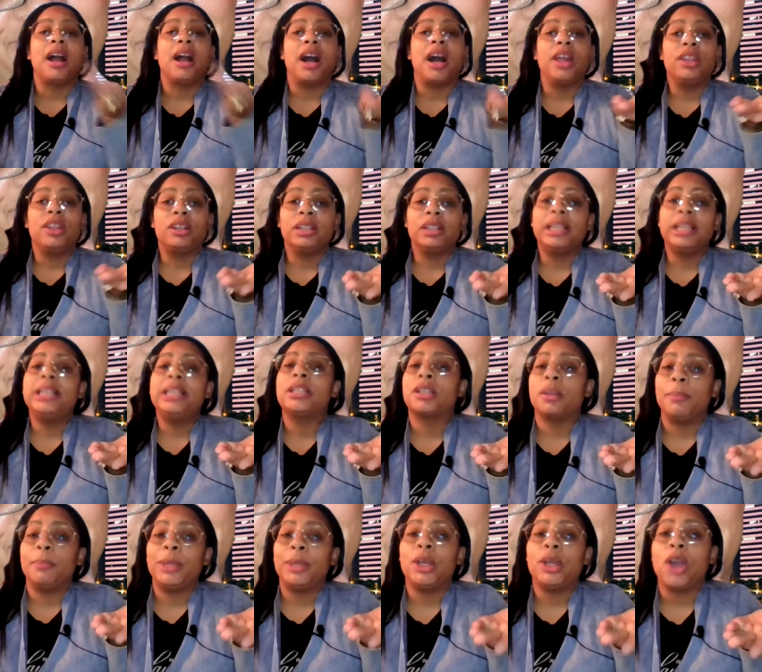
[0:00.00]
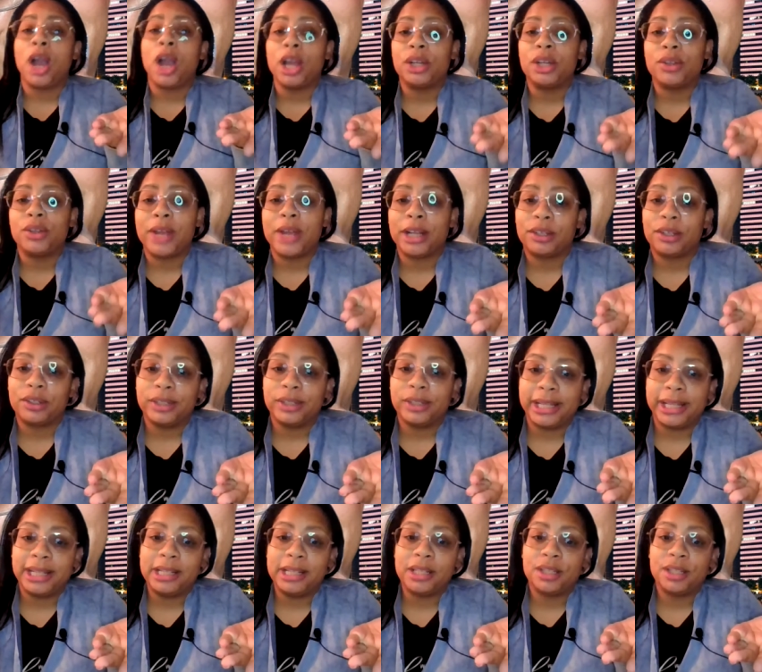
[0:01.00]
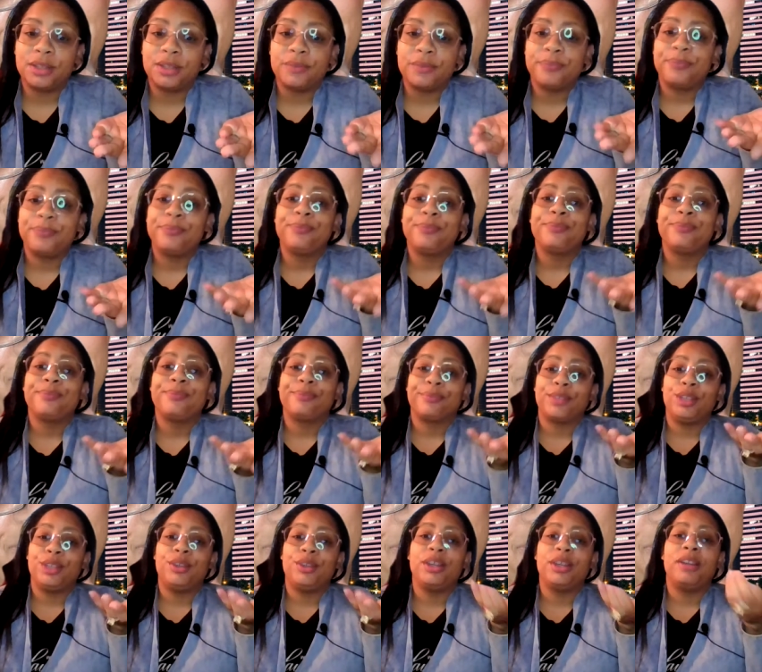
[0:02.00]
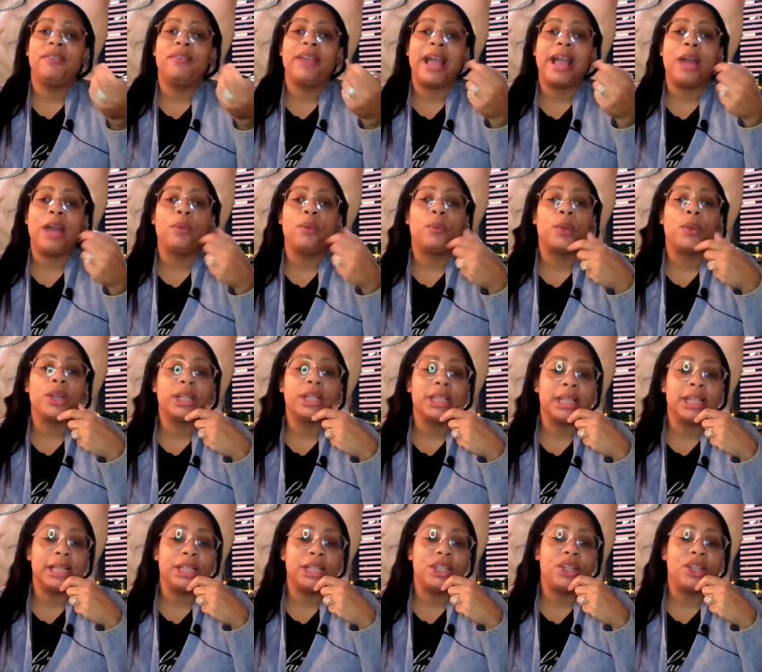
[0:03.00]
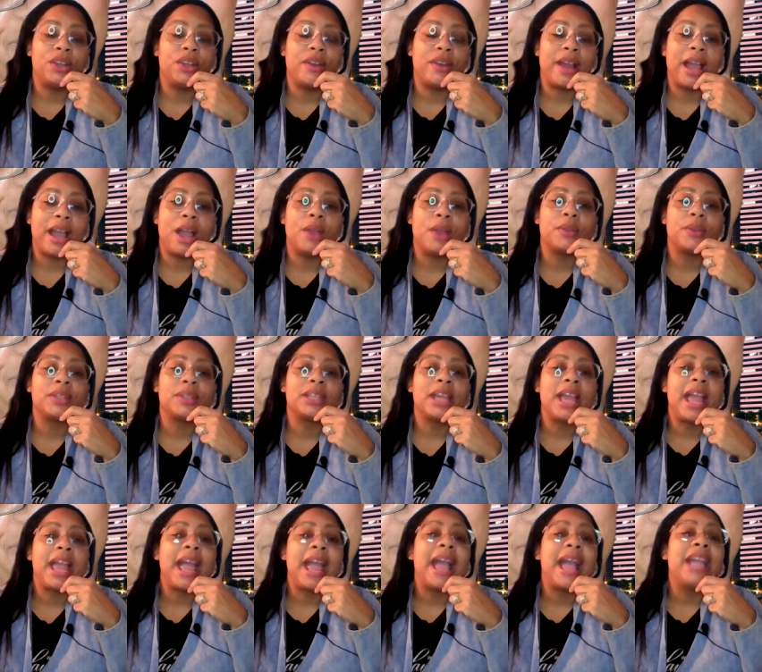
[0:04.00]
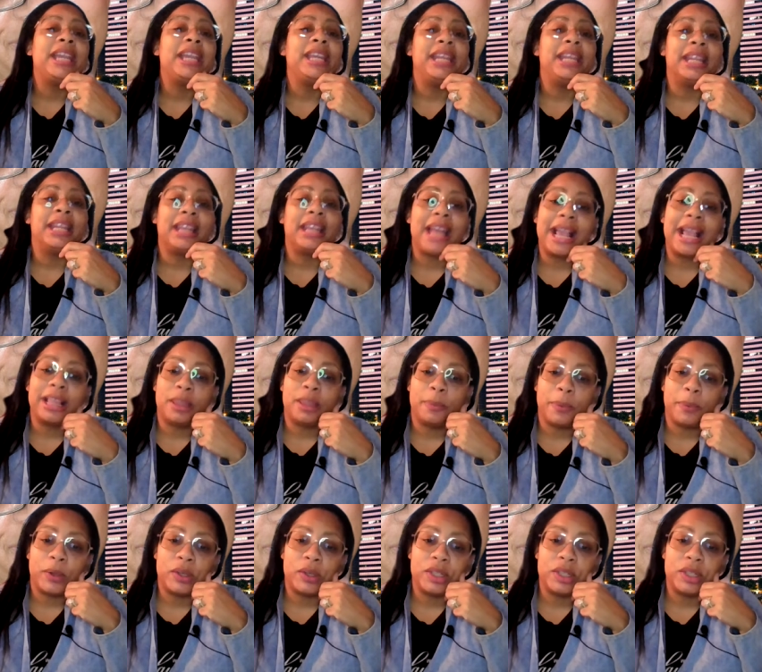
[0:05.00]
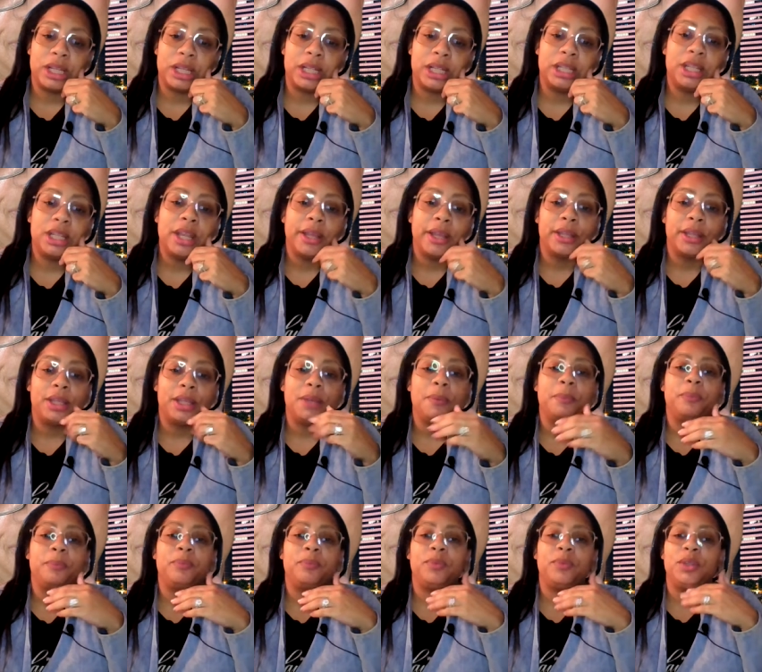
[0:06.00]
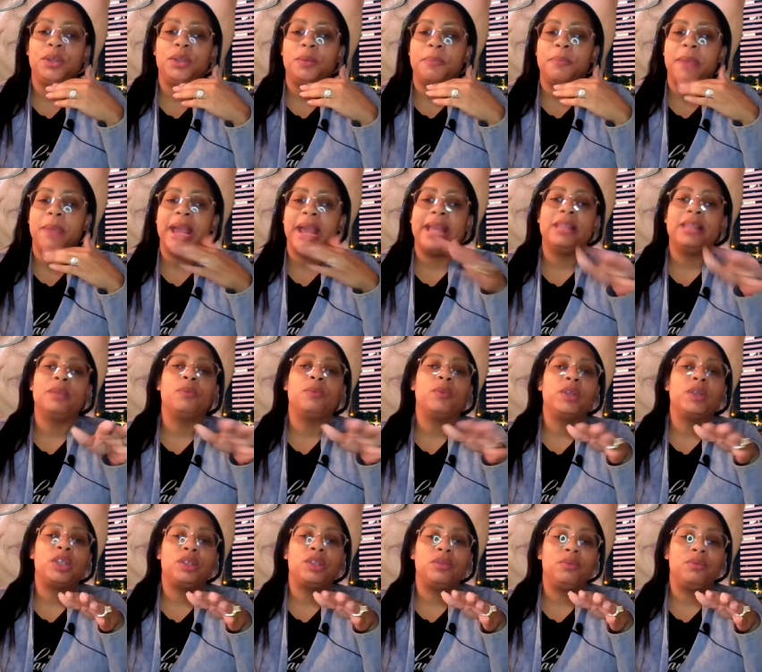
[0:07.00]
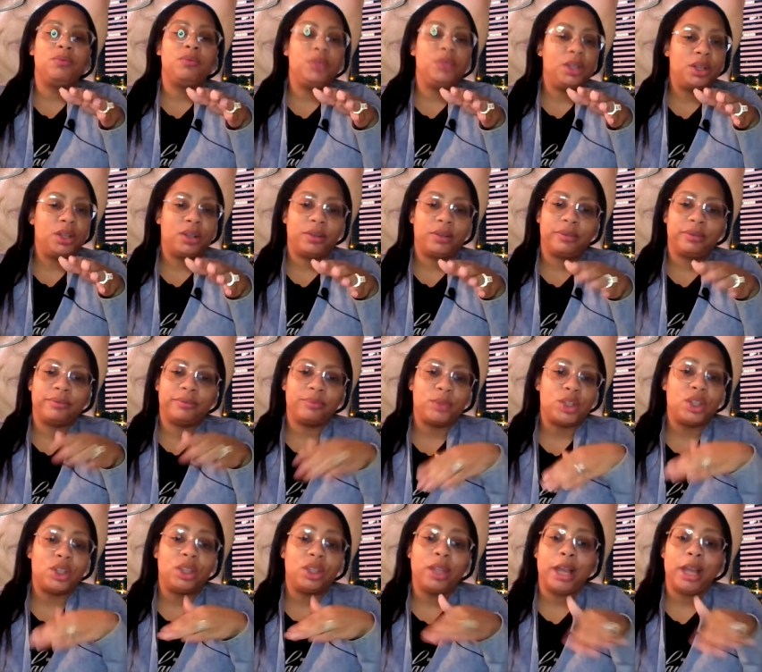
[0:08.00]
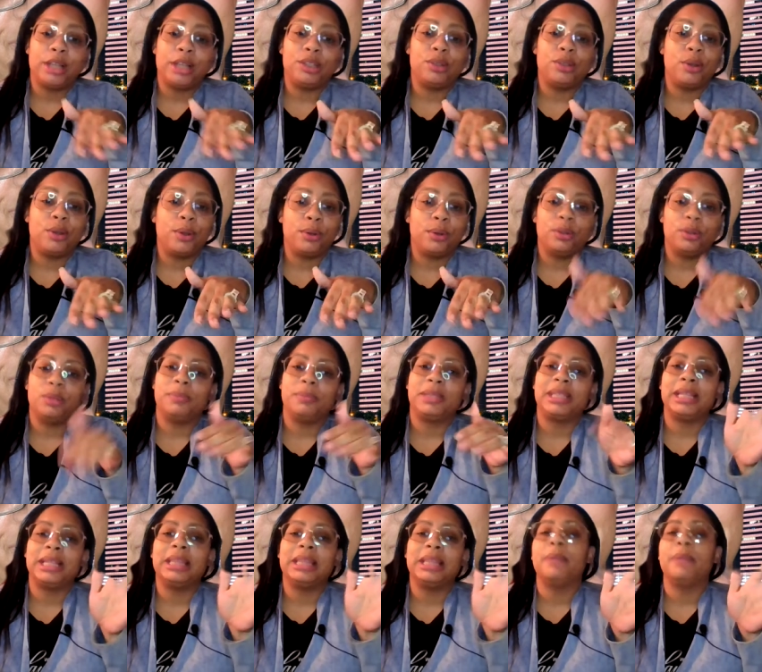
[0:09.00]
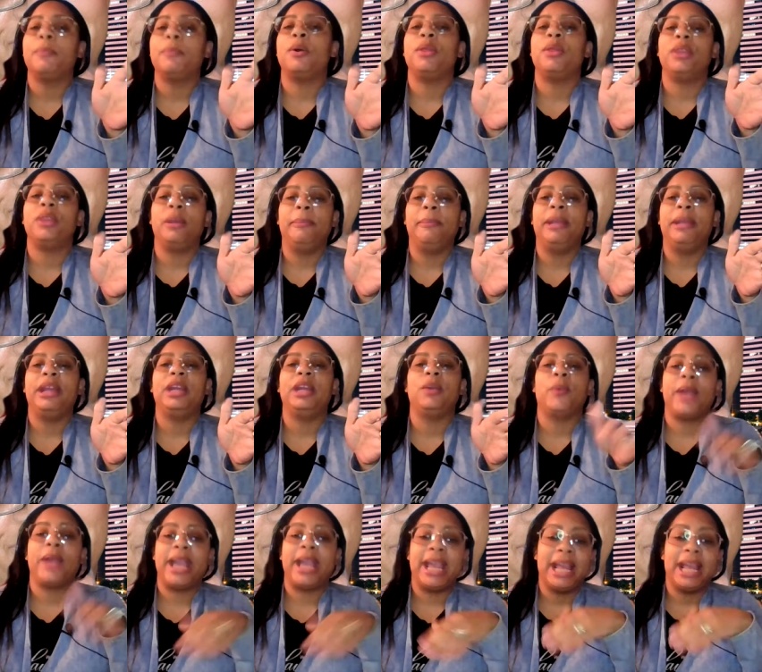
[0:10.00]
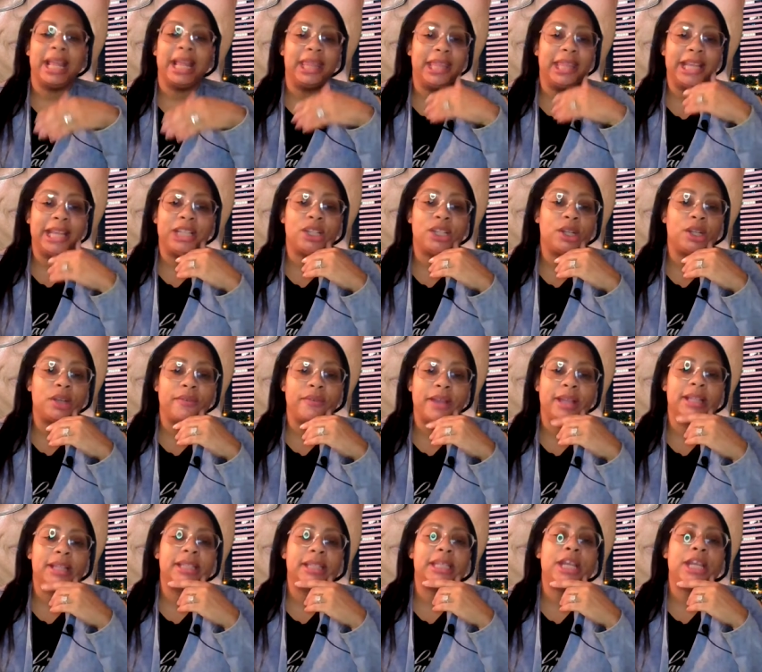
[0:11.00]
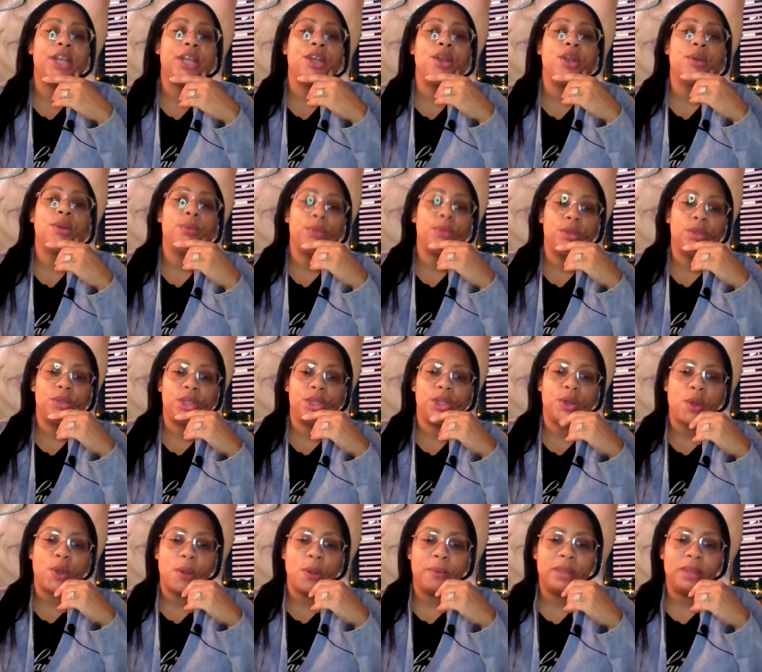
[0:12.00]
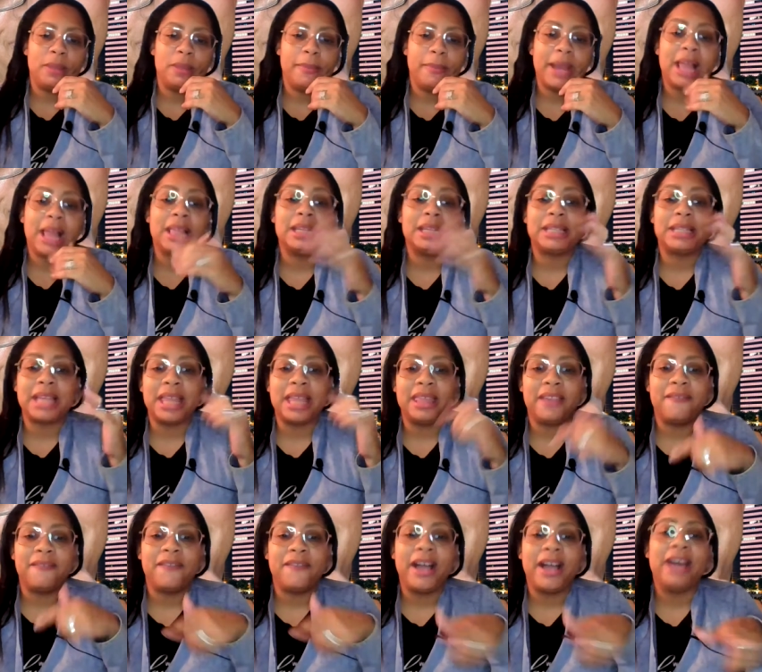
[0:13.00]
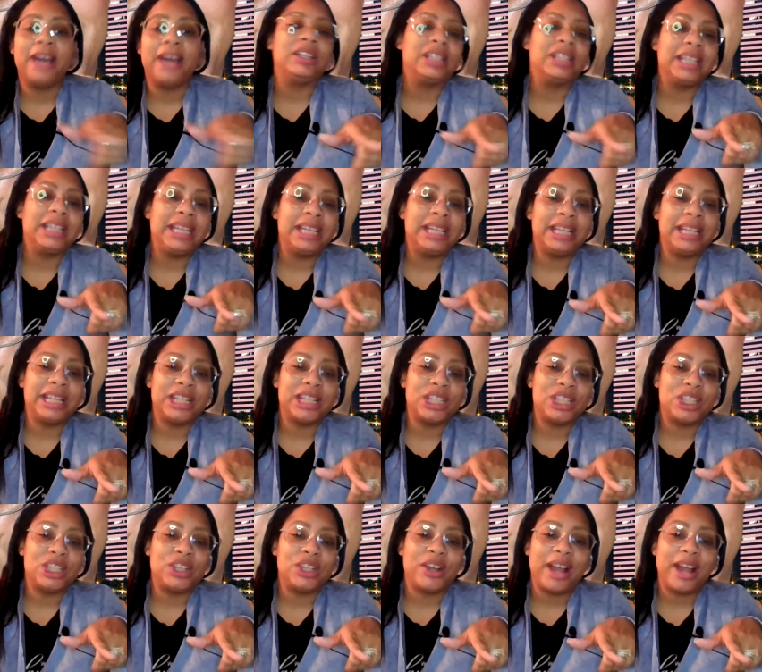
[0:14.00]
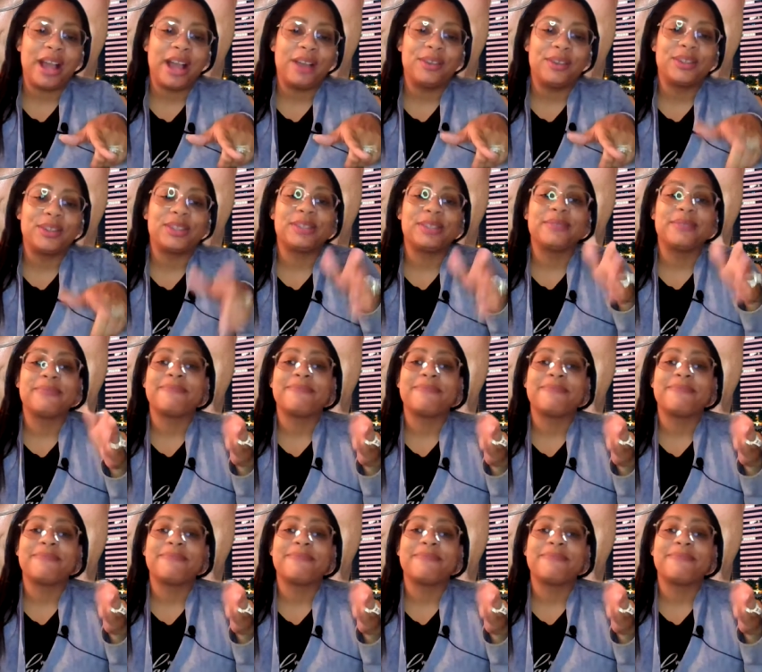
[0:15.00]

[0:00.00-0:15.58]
Other liens can be contractor liens. You could have had work done to your house. You didn't like the person. You pay them what you thought you owed them, sent them on their merry way, and they turned around and said, nope, you still owe me the balance, and they filed a lien against your house.